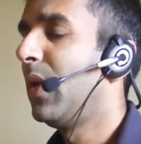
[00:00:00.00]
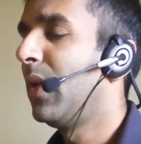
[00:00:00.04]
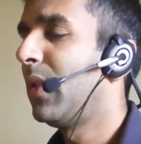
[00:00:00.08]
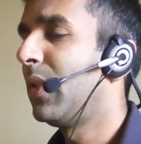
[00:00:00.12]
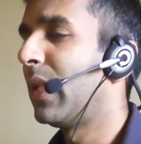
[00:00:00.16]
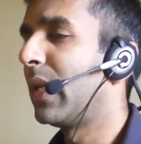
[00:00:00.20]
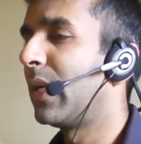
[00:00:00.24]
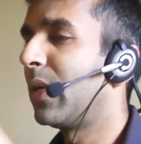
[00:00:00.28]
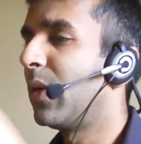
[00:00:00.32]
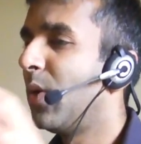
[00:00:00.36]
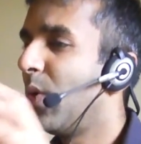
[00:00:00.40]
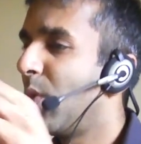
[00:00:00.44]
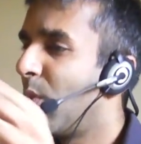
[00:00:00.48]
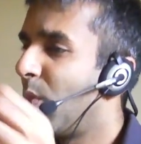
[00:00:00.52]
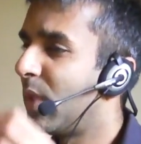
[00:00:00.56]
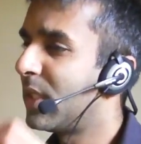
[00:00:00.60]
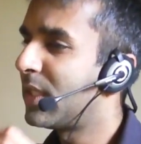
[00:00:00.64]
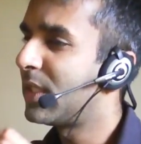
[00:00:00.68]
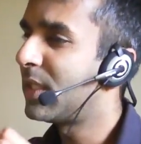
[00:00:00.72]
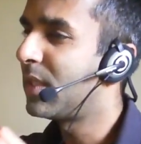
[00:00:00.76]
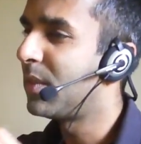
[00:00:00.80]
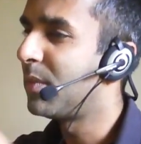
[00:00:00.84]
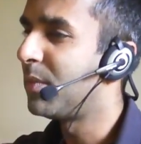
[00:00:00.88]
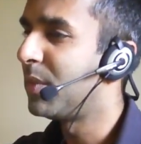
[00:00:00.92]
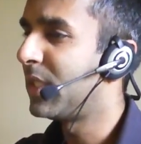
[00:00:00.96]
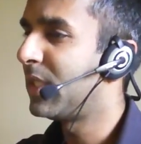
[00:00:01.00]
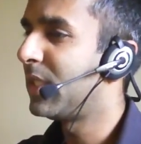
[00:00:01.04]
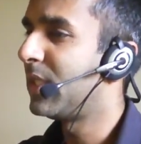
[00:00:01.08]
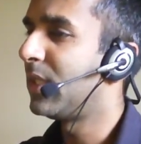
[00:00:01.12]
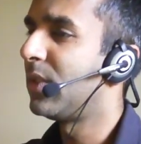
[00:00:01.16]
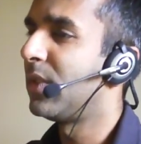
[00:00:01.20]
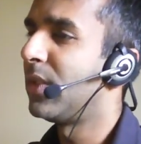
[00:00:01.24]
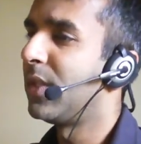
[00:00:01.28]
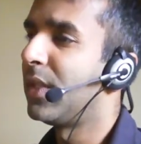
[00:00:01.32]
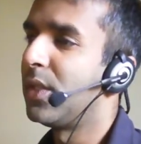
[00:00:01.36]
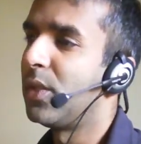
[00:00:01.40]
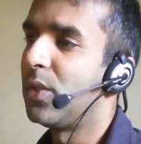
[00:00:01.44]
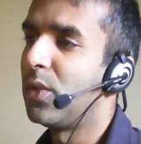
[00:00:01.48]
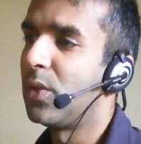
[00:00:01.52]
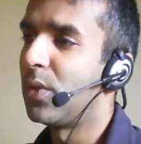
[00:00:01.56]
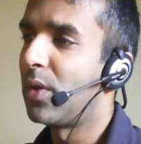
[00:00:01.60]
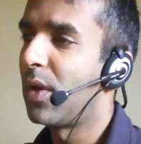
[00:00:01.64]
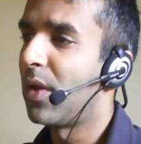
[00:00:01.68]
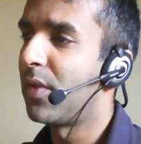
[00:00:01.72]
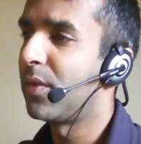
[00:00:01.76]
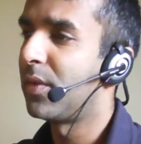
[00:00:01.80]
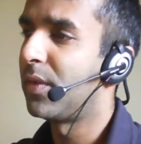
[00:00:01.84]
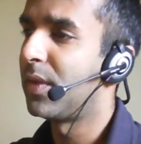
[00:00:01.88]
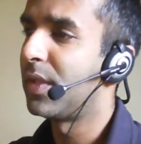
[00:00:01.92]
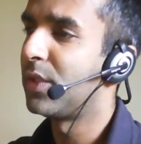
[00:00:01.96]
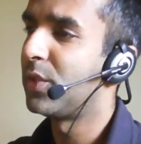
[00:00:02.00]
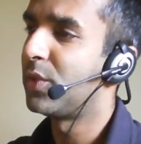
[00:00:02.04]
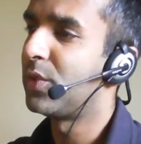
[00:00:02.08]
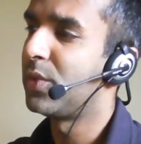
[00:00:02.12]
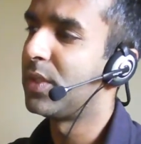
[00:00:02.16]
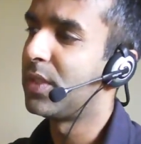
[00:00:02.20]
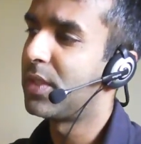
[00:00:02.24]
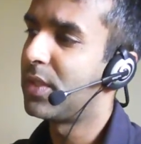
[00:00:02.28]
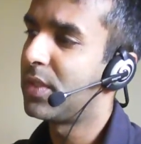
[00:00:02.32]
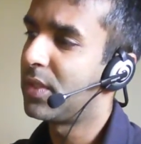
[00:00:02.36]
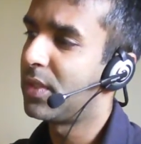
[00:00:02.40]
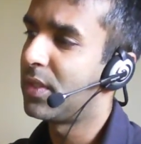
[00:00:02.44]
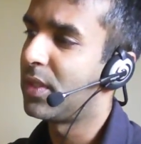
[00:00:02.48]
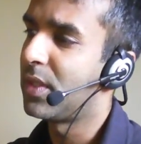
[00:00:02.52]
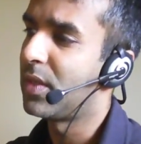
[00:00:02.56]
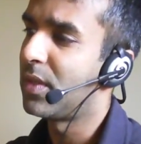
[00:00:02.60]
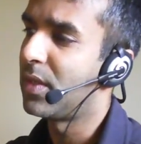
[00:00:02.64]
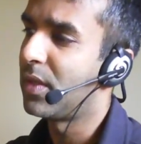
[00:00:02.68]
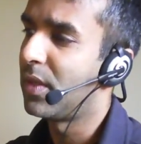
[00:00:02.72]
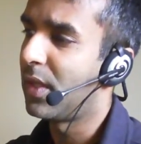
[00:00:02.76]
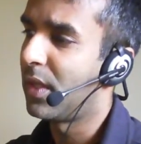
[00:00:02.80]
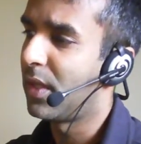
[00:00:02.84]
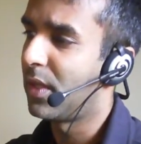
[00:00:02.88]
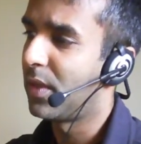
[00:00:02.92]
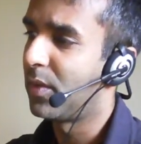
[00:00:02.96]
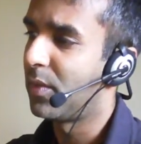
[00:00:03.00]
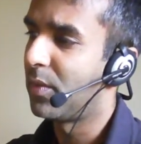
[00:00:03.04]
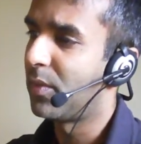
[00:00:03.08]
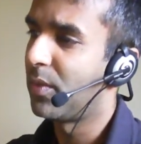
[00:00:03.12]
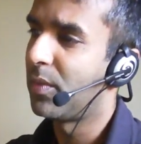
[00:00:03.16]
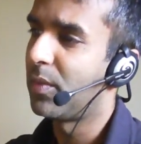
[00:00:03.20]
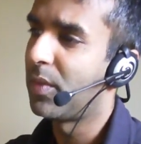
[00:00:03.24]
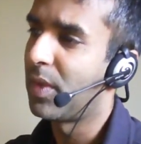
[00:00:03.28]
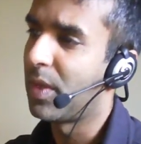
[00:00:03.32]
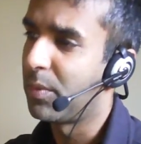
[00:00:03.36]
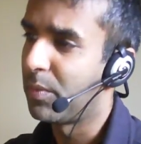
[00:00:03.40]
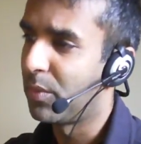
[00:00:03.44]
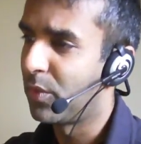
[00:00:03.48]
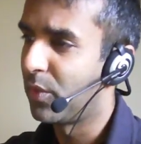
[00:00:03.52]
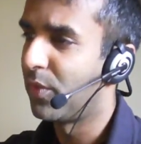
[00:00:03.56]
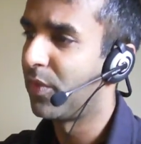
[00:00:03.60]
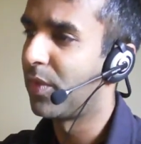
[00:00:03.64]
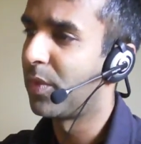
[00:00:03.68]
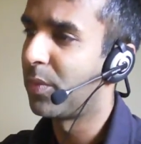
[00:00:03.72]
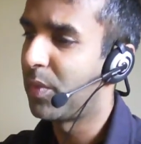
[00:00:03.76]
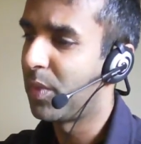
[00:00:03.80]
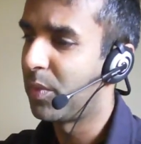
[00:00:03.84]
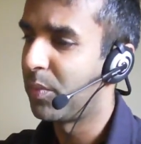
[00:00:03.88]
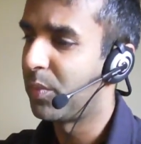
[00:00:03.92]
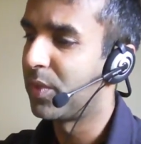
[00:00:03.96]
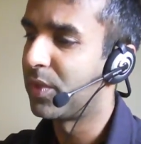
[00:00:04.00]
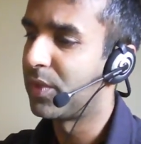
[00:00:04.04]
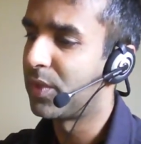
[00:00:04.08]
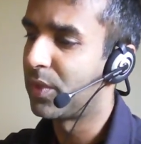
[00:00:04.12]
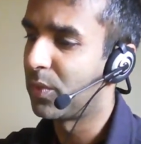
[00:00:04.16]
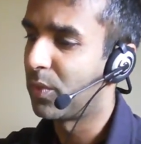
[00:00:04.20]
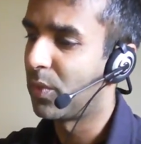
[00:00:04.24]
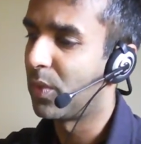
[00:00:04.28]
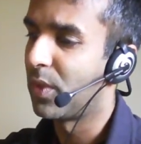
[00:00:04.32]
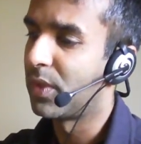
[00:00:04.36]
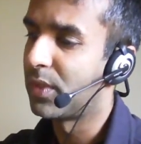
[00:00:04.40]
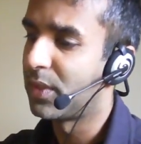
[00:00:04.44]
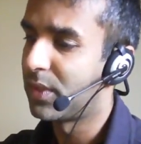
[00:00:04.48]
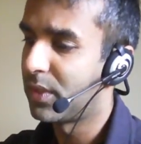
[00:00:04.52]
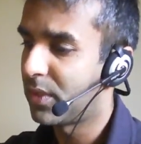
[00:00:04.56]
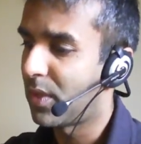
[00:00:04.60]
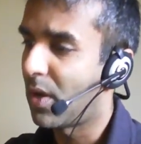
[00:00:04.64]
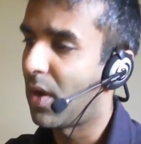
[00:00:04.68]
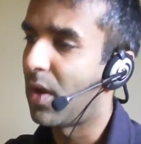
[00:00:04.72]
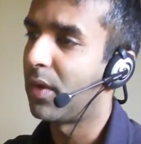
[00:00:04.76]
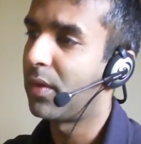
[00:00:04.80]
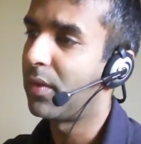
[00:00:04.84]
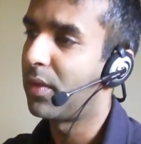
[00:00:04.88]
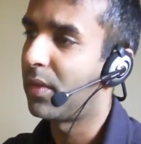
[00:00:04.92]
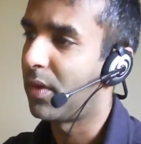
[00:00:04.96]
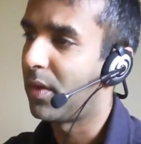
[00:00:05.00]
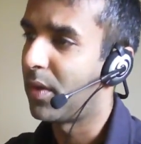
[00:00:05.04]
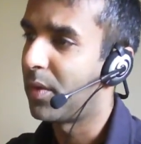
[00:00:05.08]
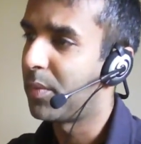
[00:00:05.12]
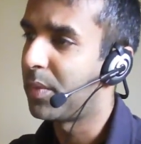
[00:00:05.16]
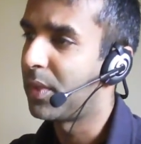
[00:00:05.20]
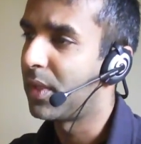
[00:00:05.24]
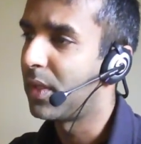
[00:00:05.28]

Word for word: like what's the material or other interests in in in moving people towards talk therapy i